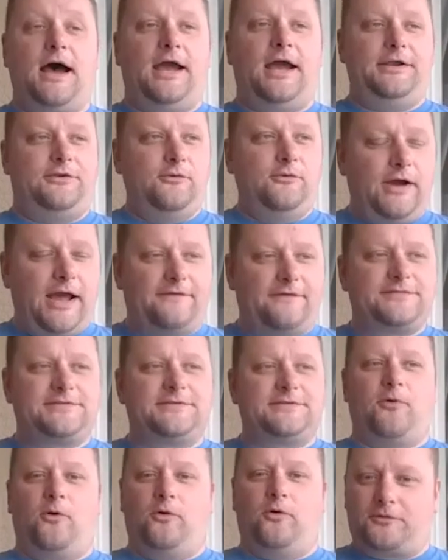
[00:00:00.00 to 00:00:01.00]
I do have
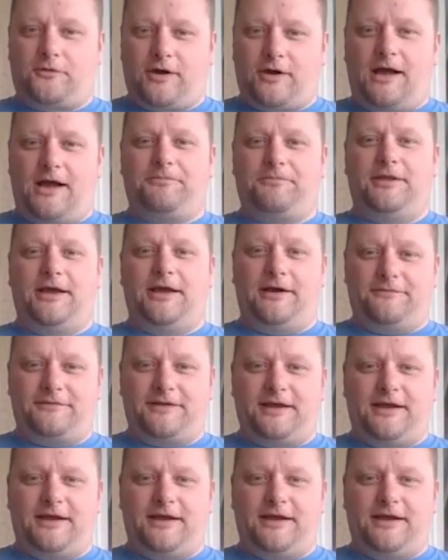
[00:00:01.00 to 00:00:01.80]
some old crop left.